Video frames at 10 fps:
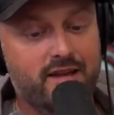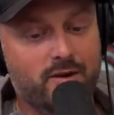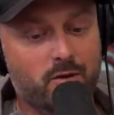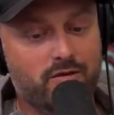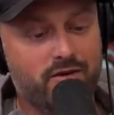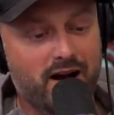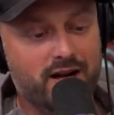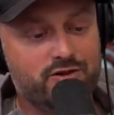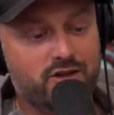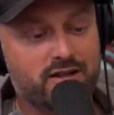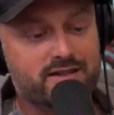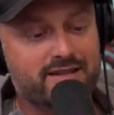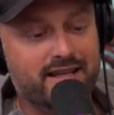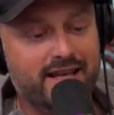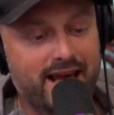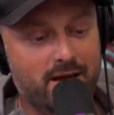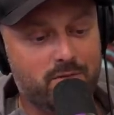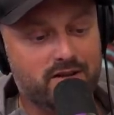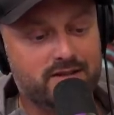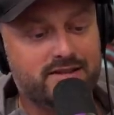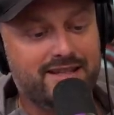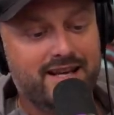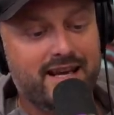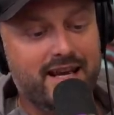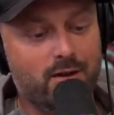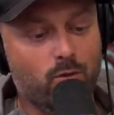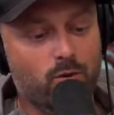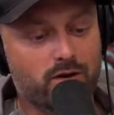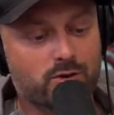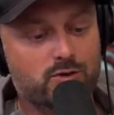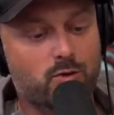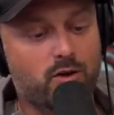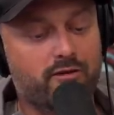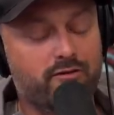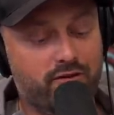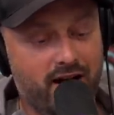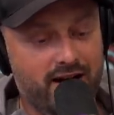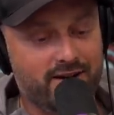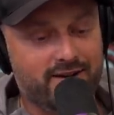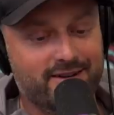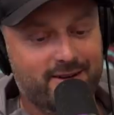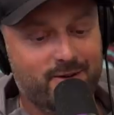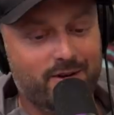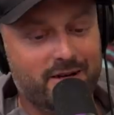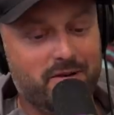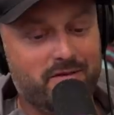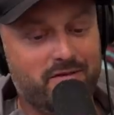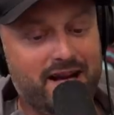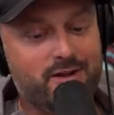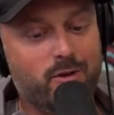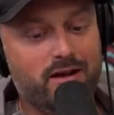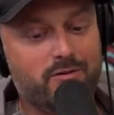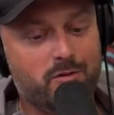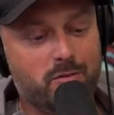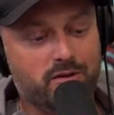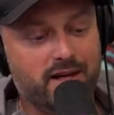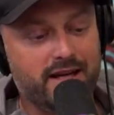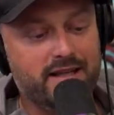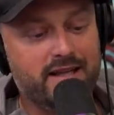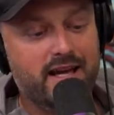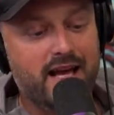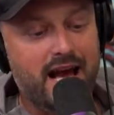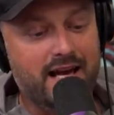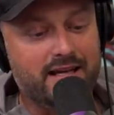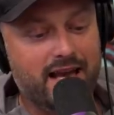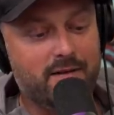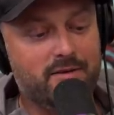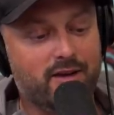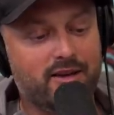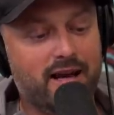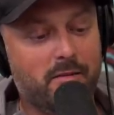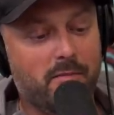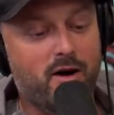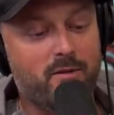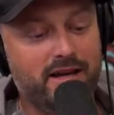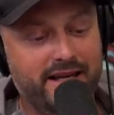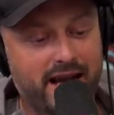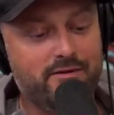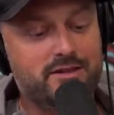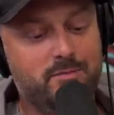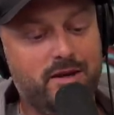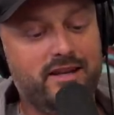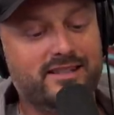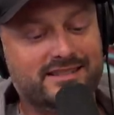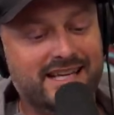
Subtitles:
There were fire trucks and an ambulance, and the wheels were on fire. We had to be evacuated from the plane. I kept yelling at my mom, they gave us peanuts.